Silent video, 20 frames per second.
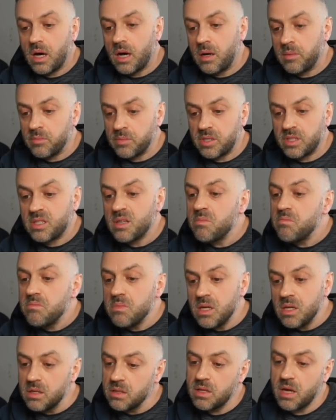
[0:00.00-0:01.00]

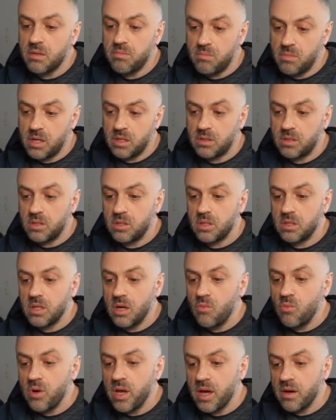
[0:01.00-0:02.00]
submitted that message, and
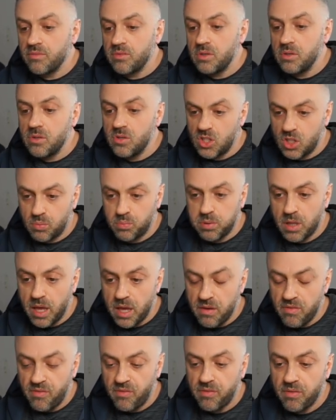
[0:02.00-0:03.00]
then we have the
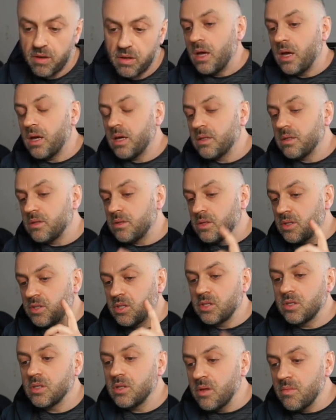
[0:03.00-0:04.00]
display field. And this
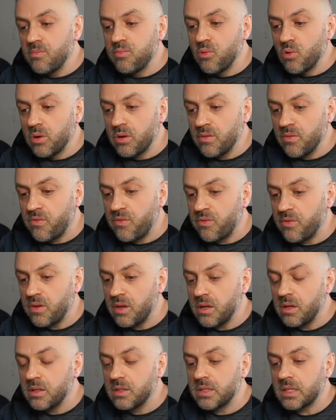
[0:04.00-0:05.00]
is an important
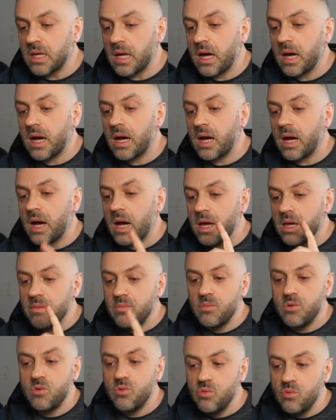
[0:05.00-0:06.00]
field. I
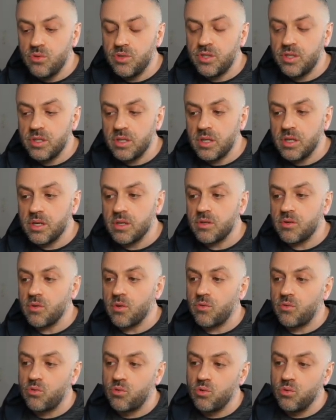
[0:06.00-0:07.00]
am using it
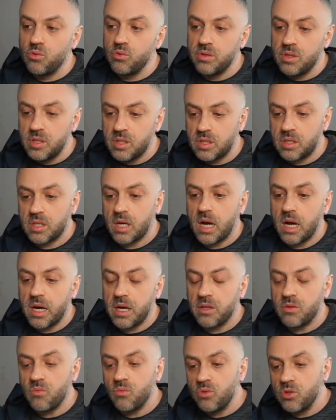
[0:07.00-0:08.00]
to
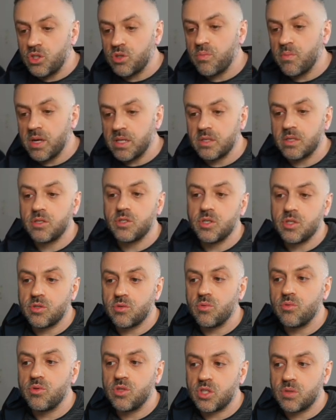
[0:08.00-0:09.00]
decide which messages
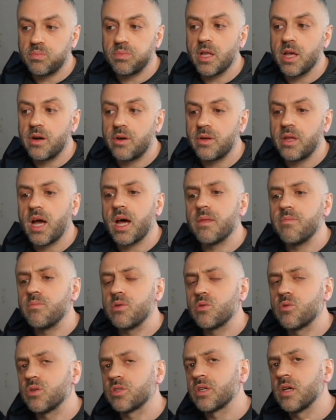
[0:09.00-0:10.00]
to display or not,
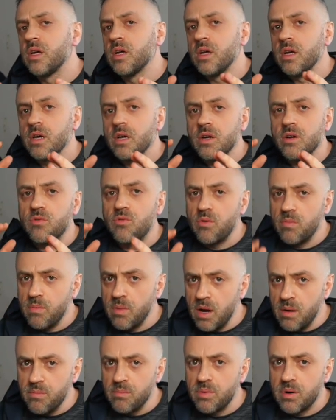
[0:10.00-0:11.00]
because
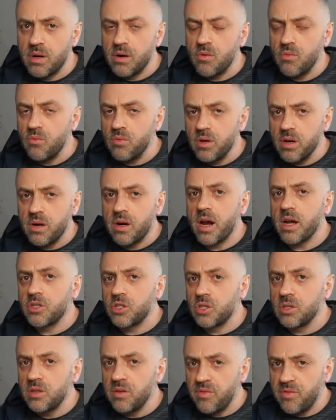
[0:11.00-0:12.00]
remember, we are
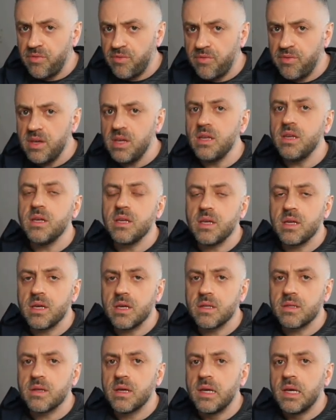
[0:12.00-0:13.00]
actually feeding
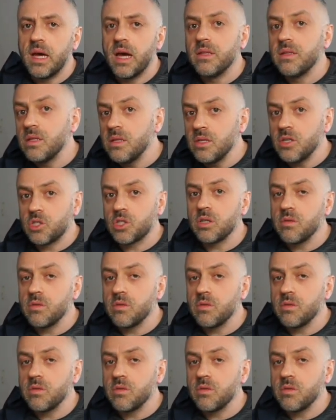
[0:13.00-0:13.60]
it an initial